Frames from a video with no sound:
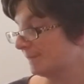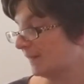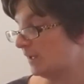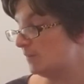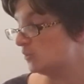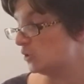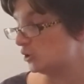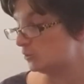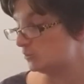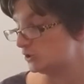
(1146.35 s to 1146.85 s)

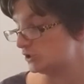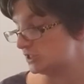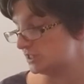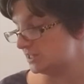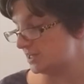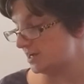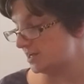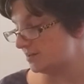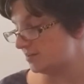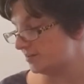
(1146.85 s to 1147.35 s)
I'm almost
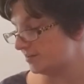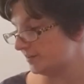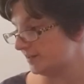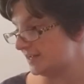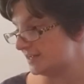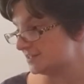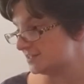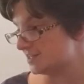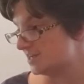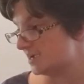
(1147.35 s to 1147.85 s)
done. The
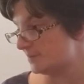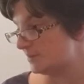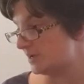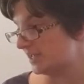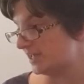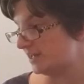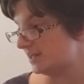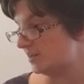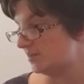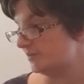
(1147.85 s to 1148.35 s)
less time I
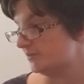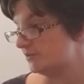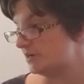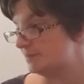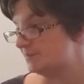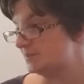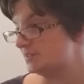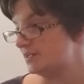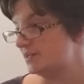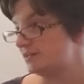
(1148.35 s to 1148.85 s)
get
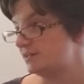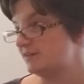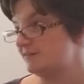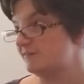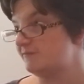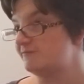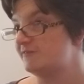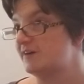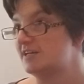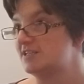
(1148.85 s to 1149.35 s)
interrupted,
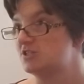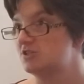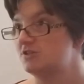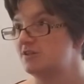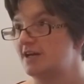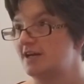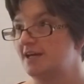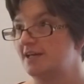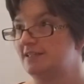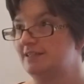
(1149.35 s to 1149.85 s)
the faster
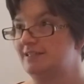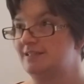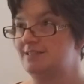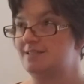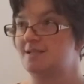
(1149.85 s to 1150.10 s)
I get this